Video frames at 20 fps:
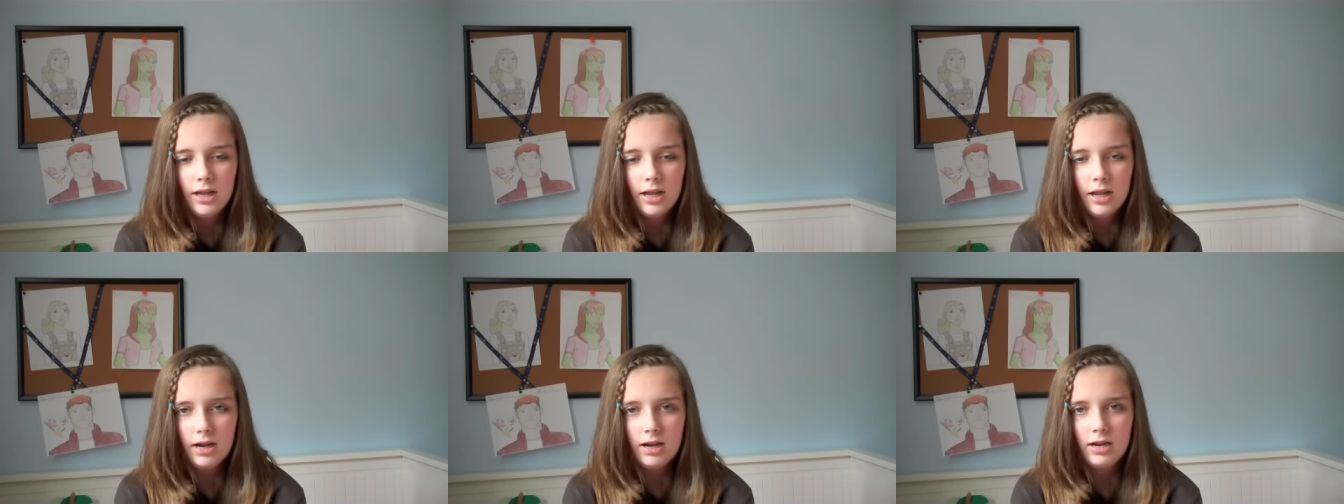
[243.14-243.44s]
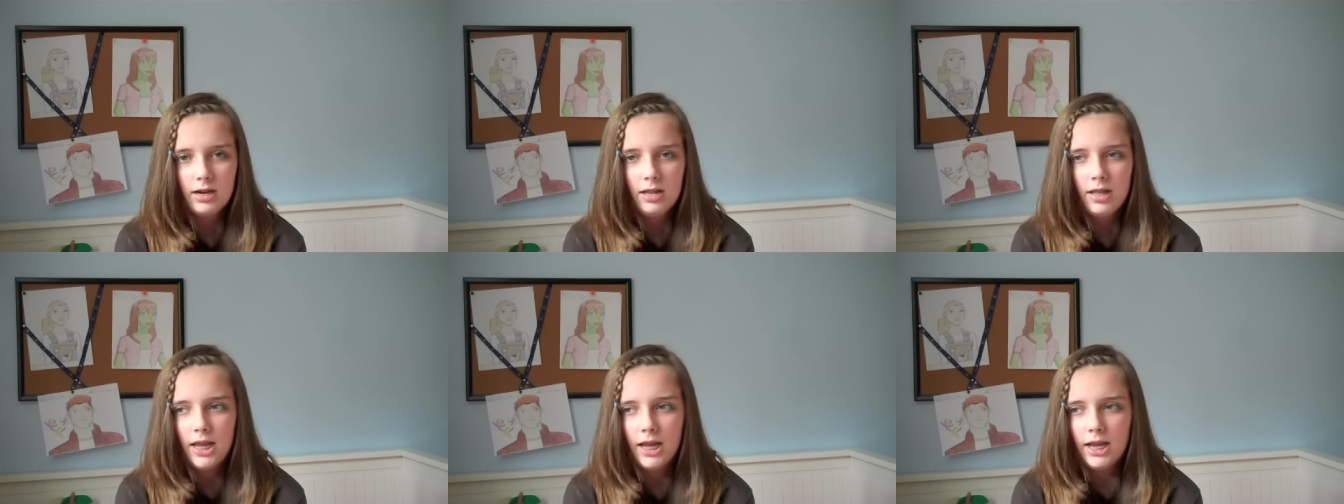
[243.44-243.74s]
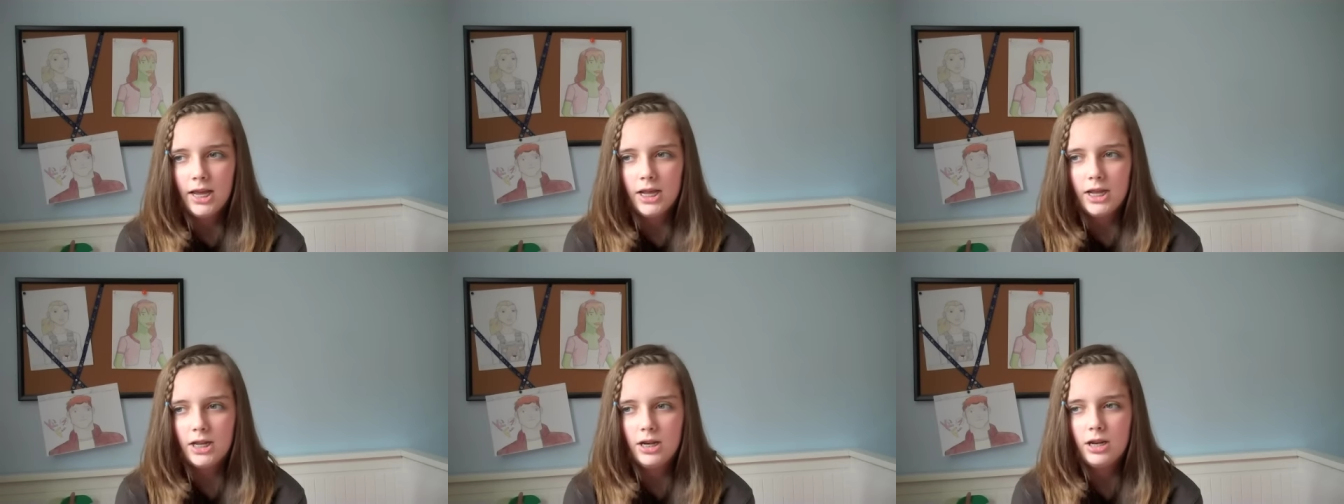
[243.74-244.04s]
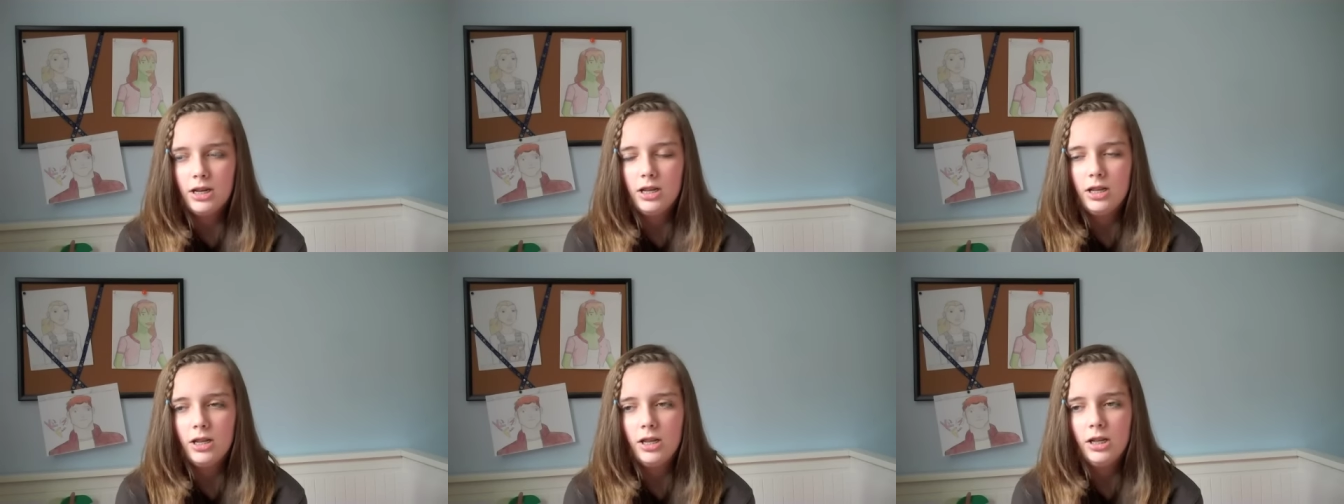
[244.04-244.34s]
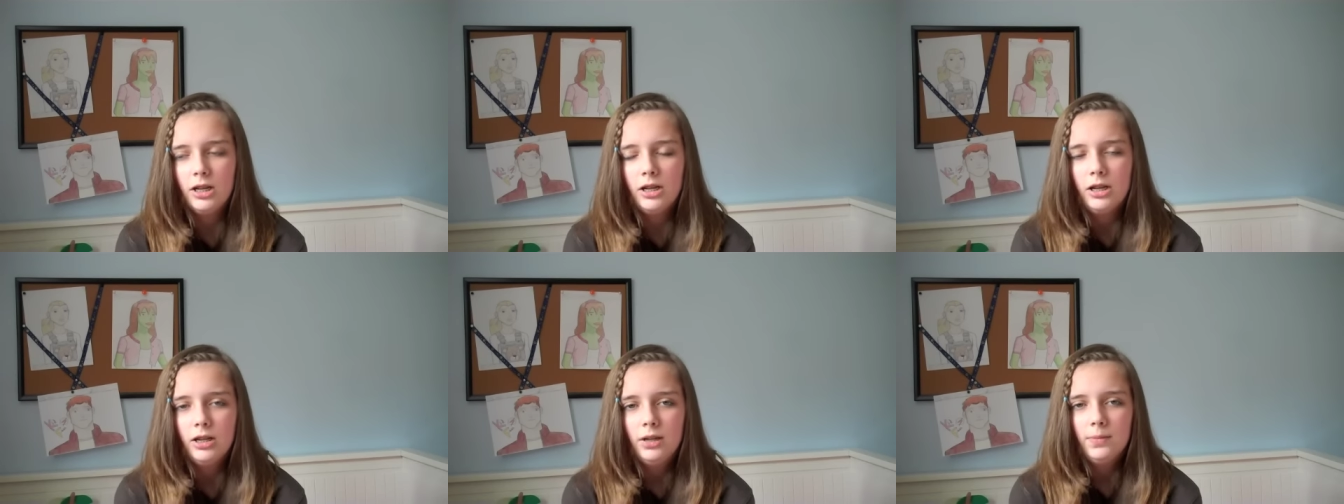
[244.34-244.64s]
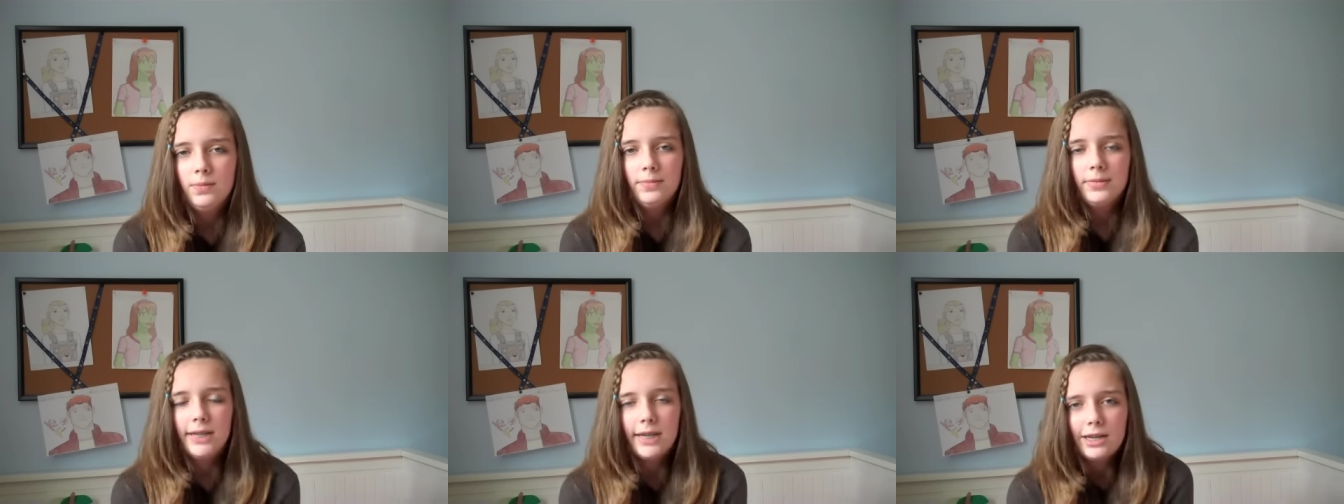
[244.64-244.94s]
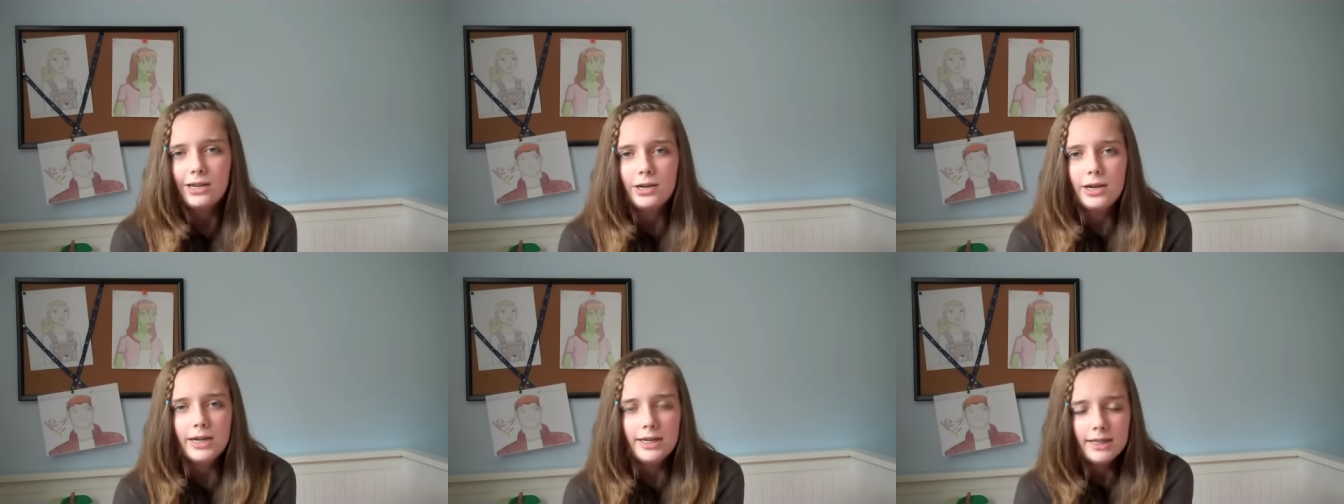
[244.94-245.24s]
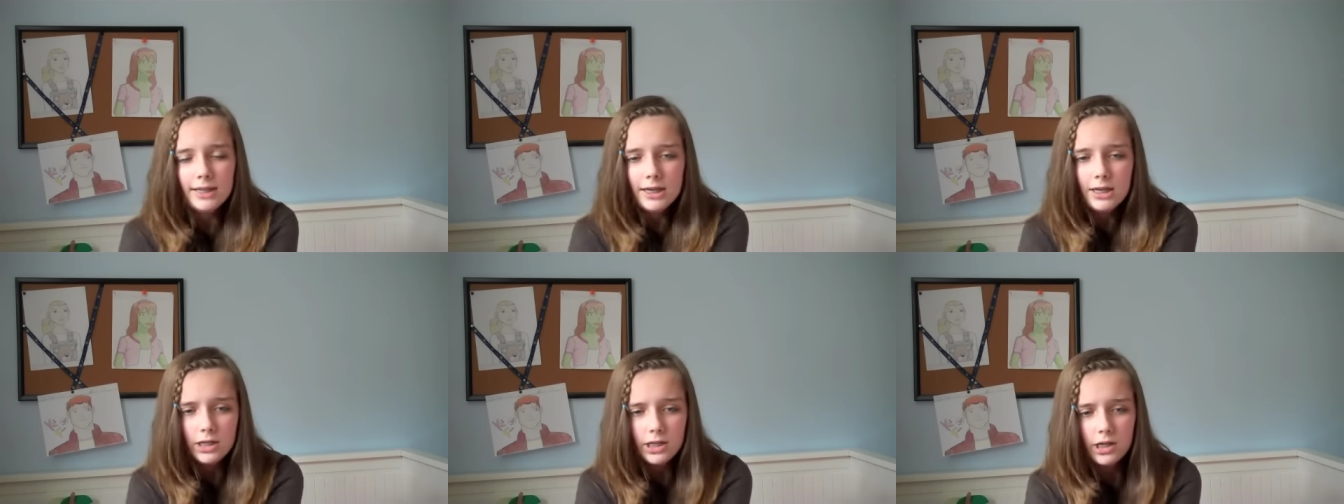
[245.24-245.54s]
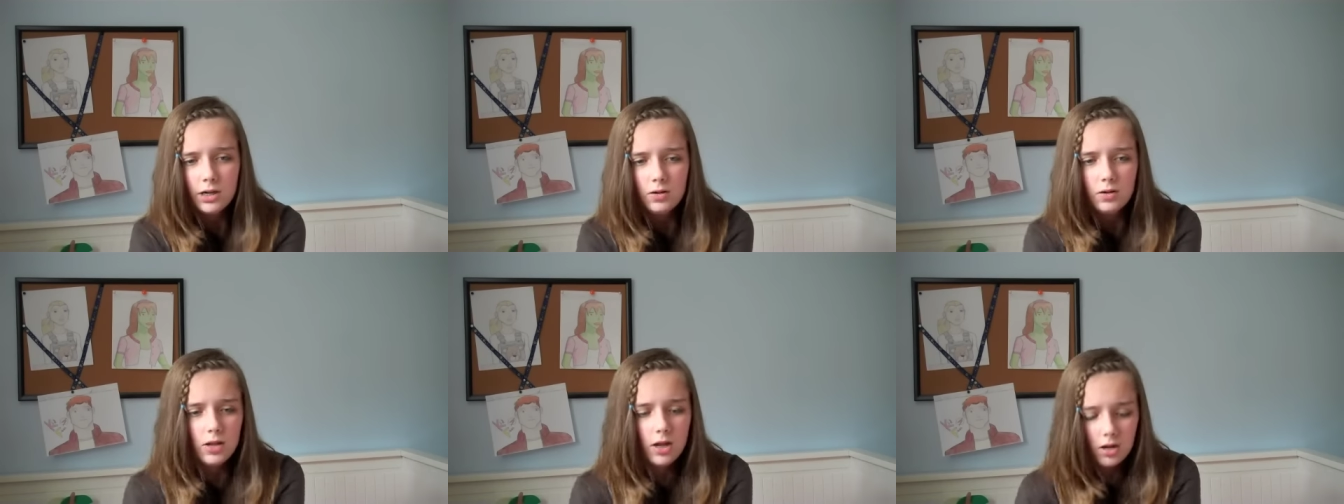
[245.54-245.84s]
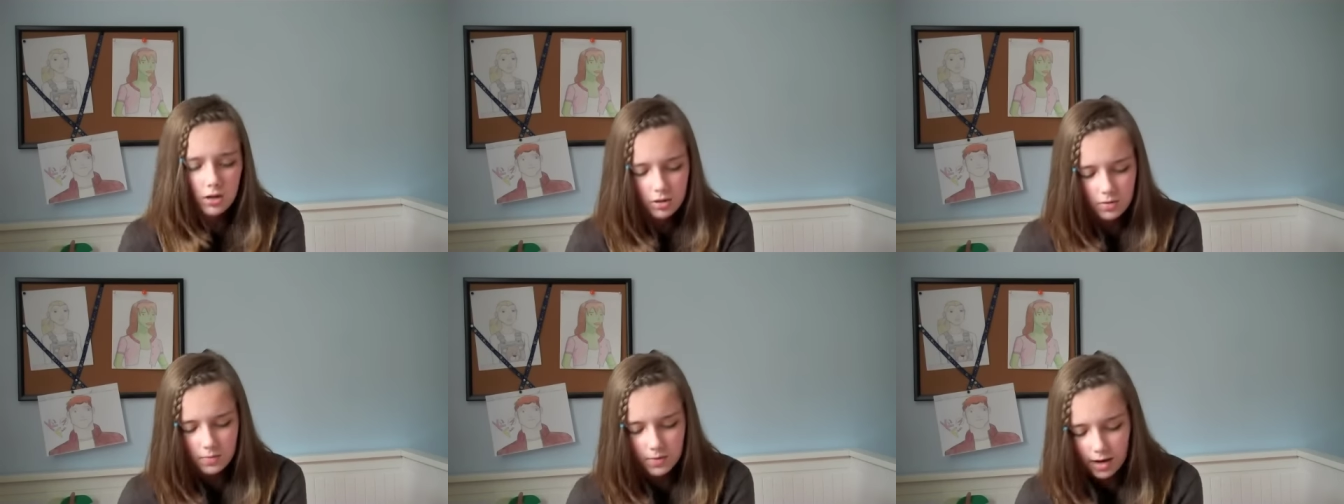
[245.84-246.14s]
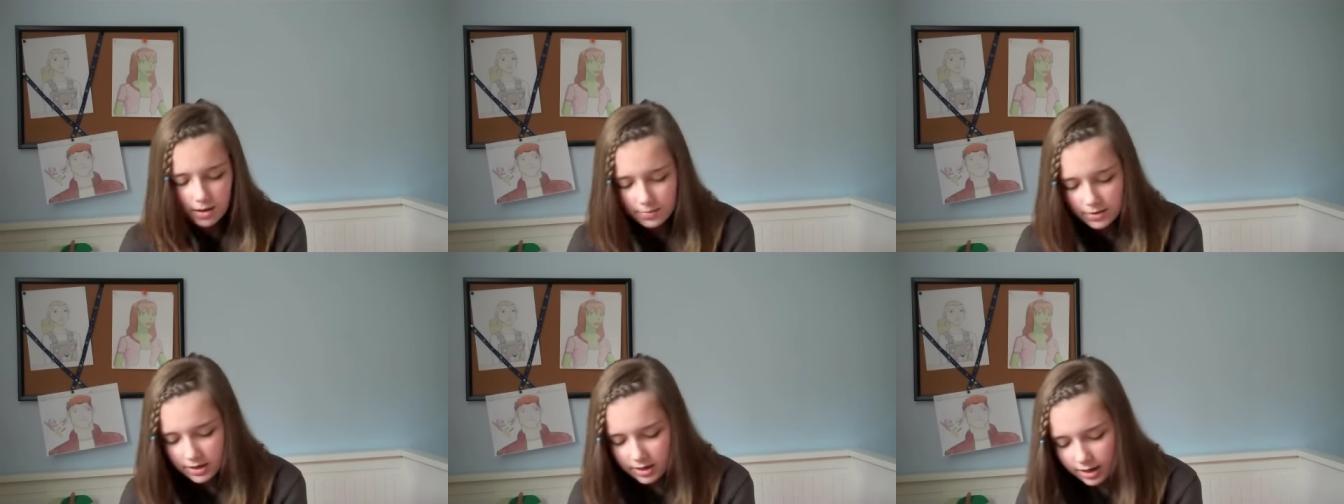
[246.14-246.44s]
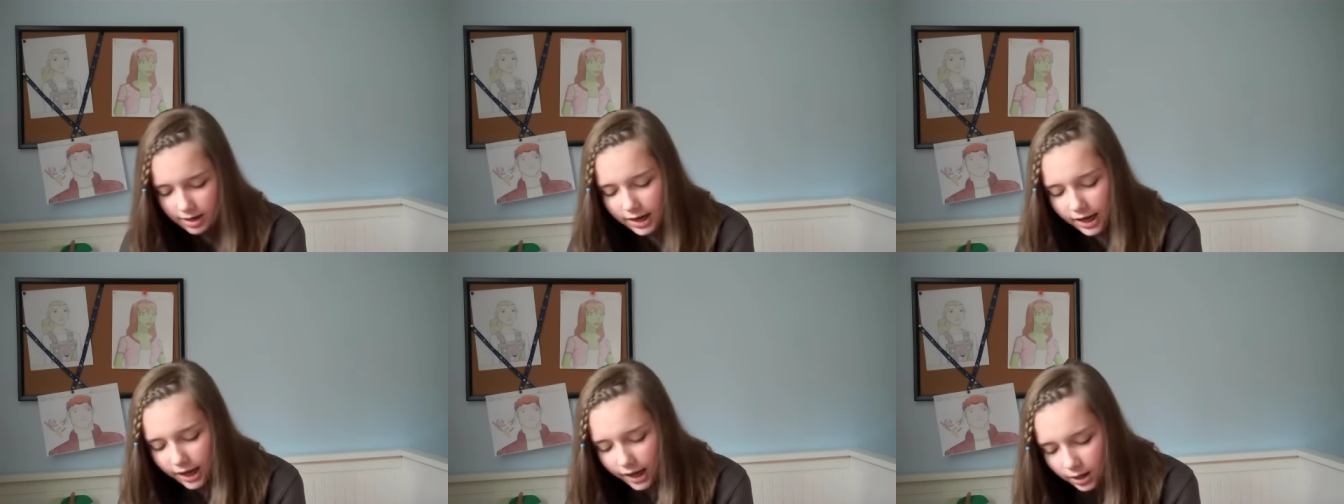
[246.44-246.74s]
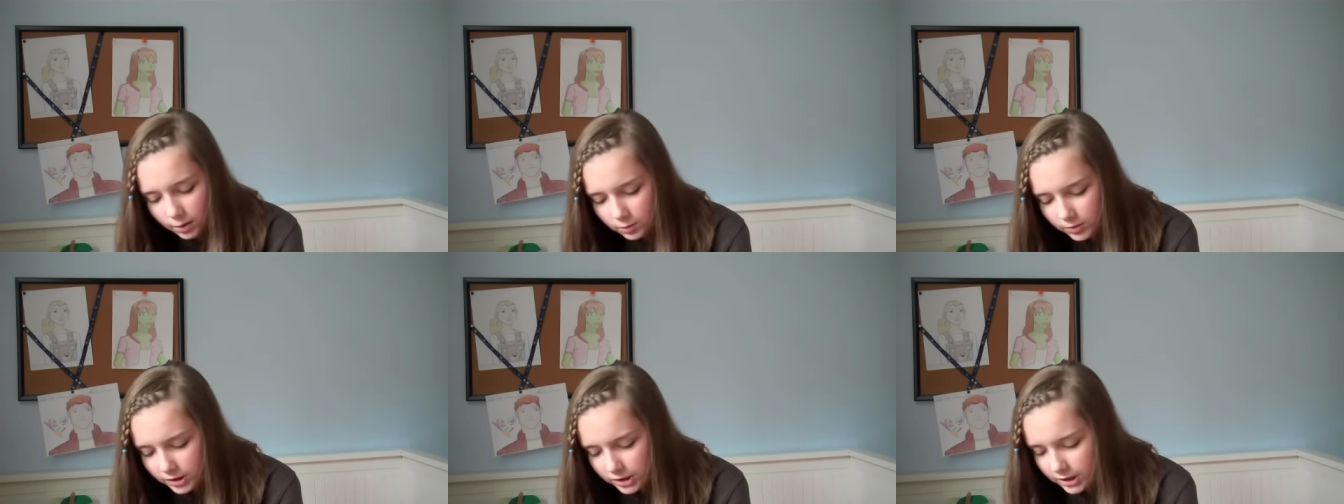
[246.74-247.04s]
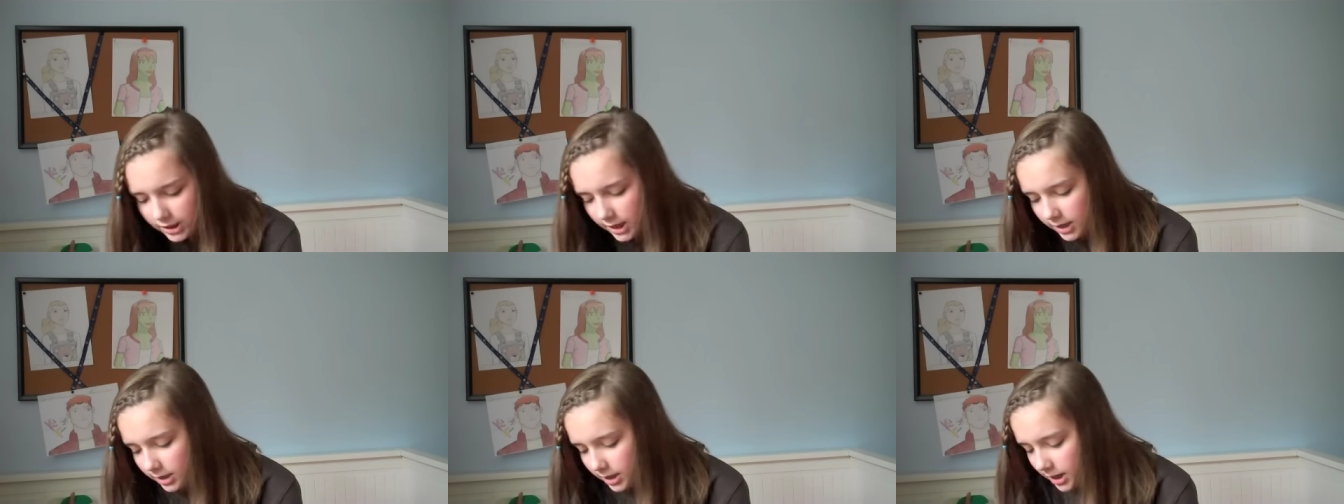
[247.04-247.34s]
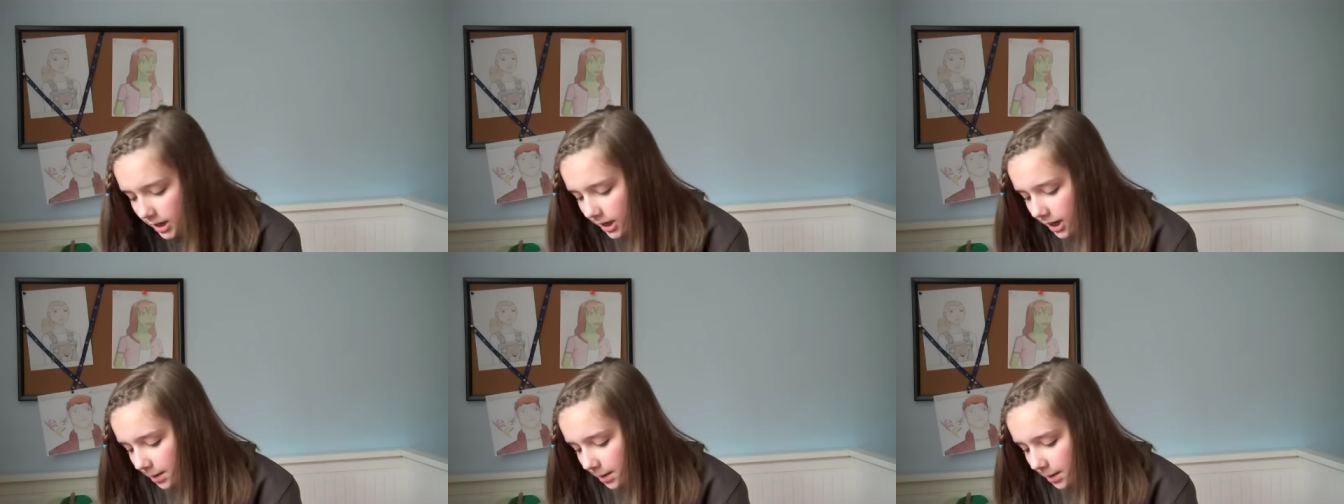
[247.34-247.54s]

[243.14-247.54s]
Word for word: and that Dick Grayson is no longer Robin. I wish that they